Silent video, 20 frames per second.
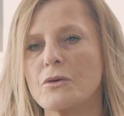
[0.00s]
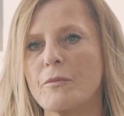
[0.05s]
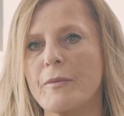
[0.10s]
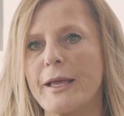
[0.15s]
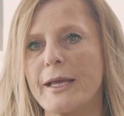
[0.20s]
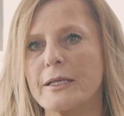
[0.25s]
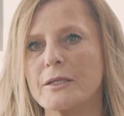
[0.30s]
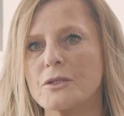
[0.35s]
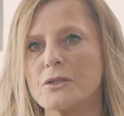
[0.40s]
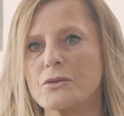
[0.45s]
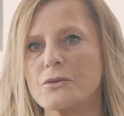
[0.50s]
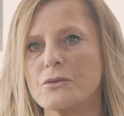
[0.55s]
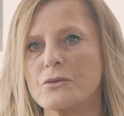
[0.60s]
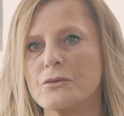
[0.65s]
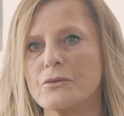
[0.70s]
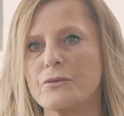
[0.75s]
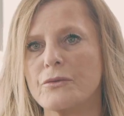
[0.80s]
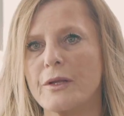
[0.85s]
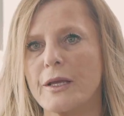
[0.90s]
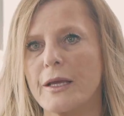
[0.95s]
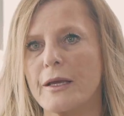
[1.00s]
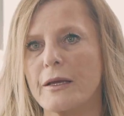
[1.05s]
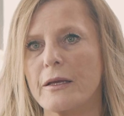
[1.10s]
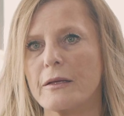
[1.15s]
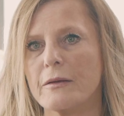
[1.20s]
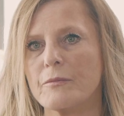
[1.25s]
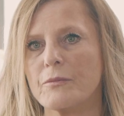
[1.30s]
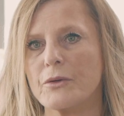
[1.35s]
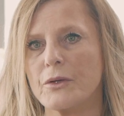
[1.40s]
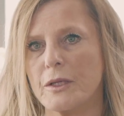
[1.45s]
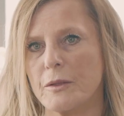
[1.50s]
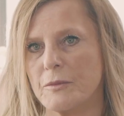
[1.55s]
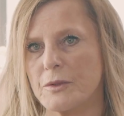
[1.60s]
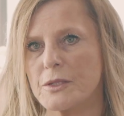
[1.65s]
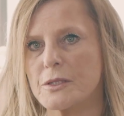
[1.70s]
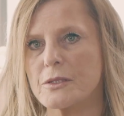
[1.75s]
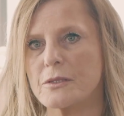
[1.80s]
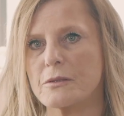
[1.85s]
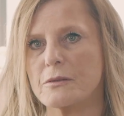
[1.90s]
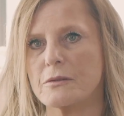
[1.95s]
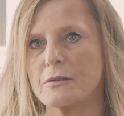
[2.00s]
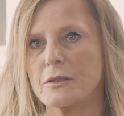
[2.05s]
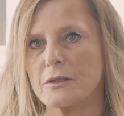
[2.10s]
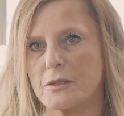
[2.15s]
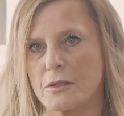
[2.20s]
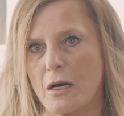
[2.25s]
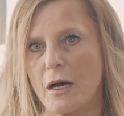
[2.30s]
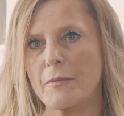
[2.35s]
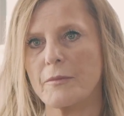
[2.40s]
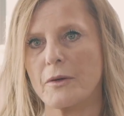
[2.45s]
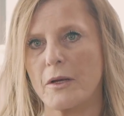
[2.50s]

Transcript: go back to that Bohyme is the top